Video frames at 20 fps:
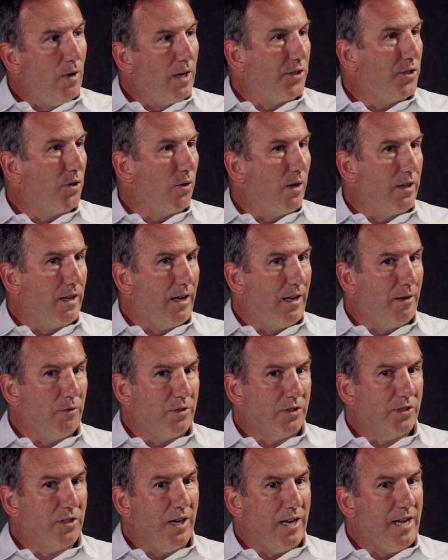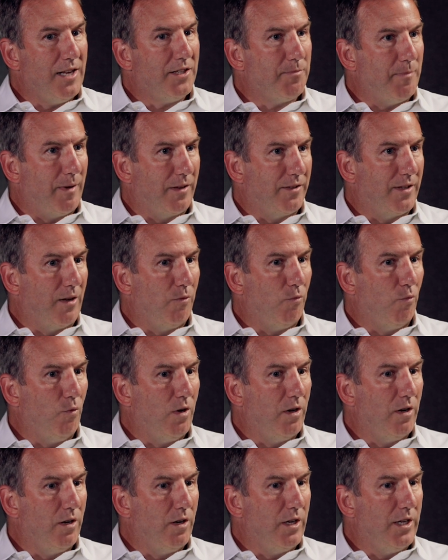Right. So I, I was going to ask about that.
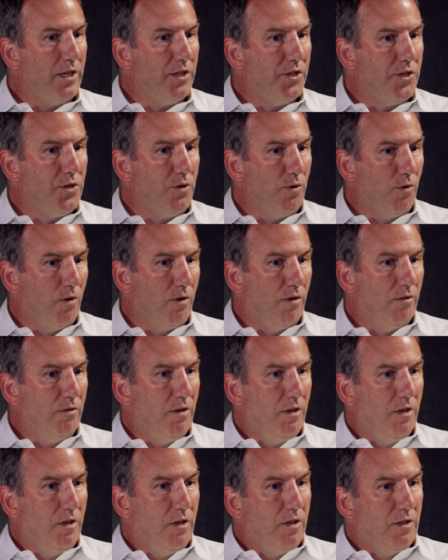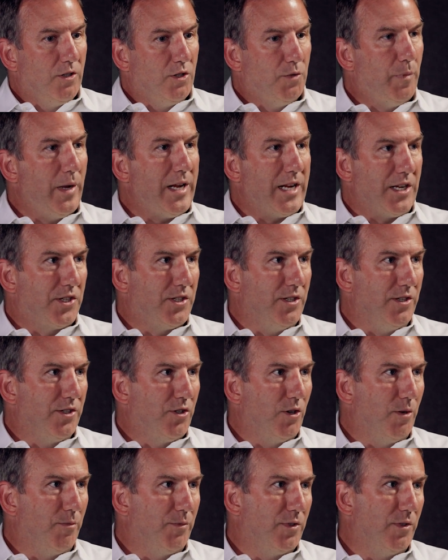What is your space in
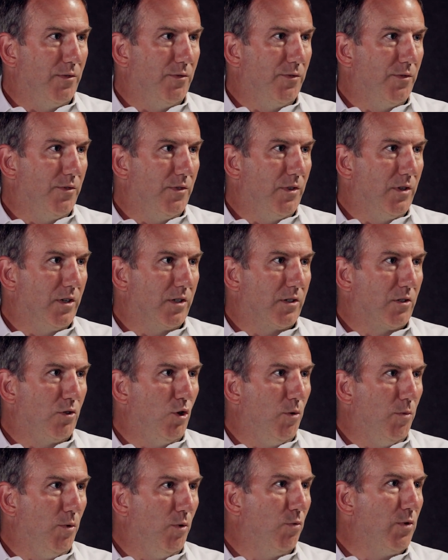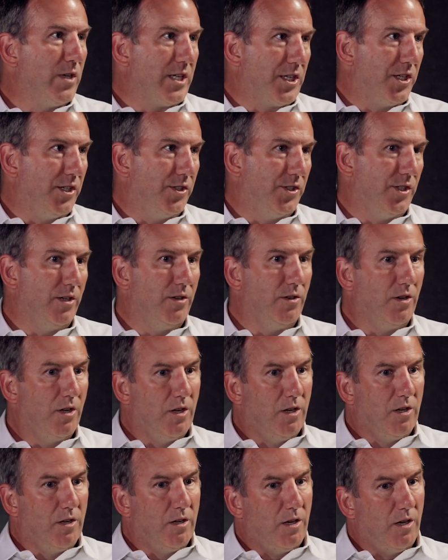terms of uh, global reach? Is it
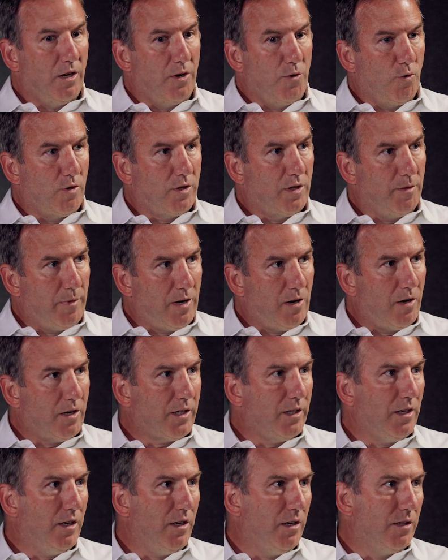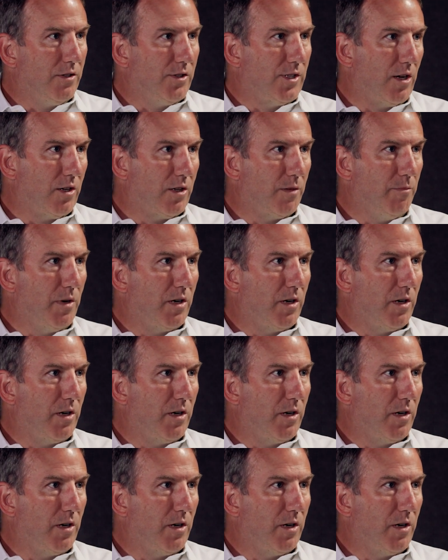uh, North America, South